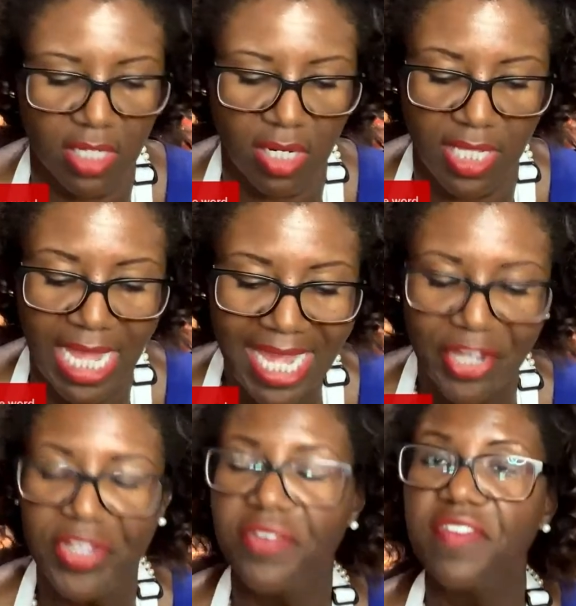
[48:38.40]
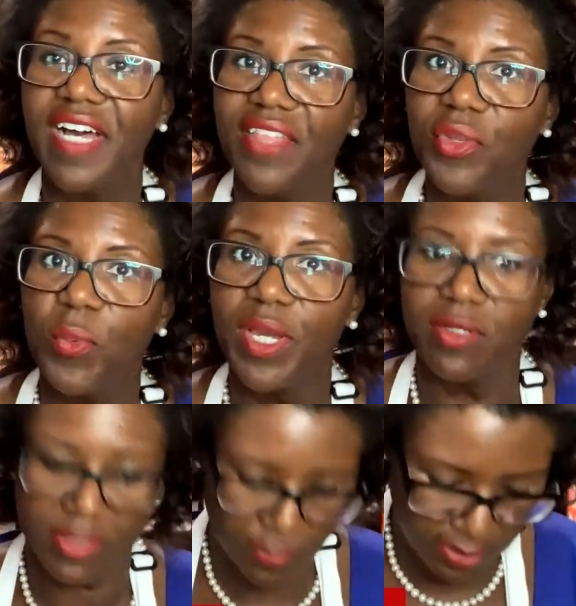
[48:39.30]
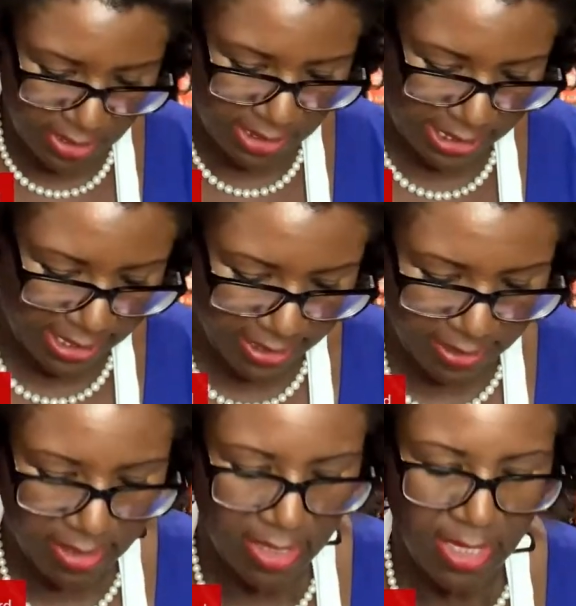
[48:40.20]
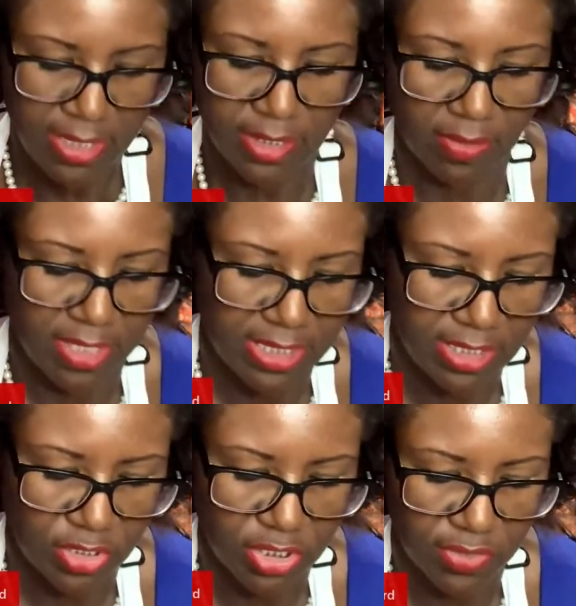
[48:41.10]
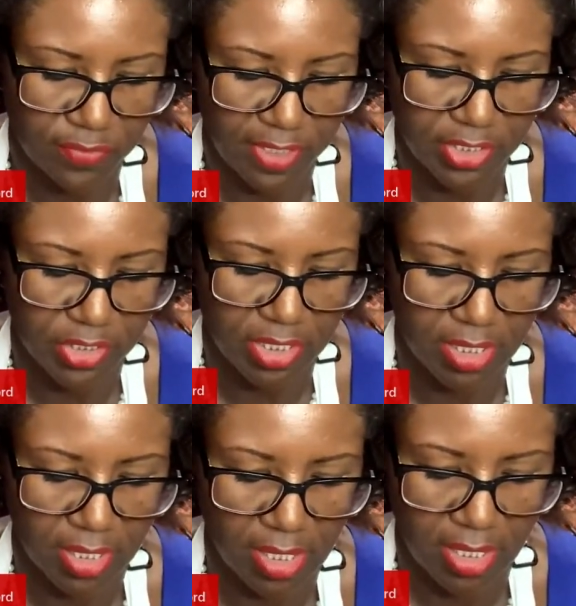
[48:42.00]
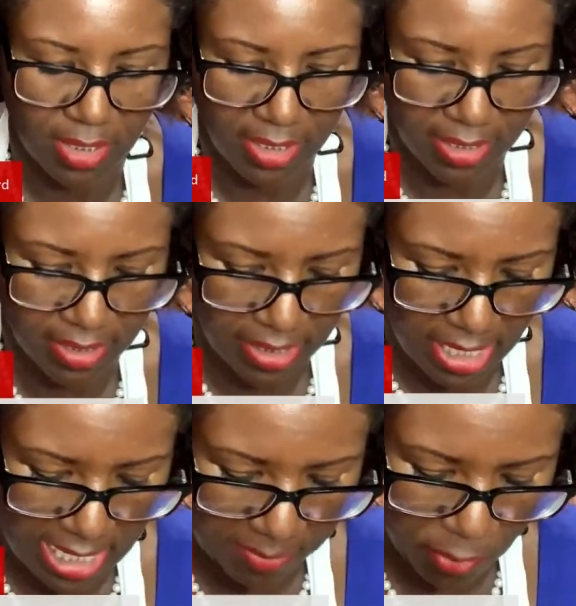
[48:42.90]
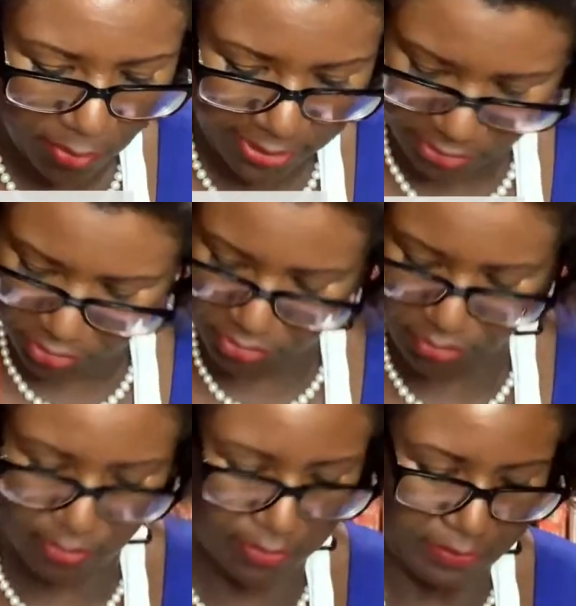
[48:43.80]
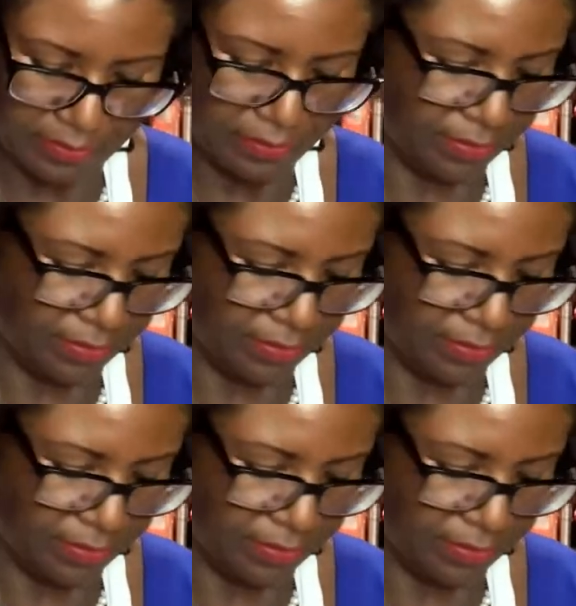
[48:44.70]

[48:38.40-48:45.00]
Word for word: this garlic. I couldn't find the Wickles one, Leanne, so this is just fresh garlic, and I'm going to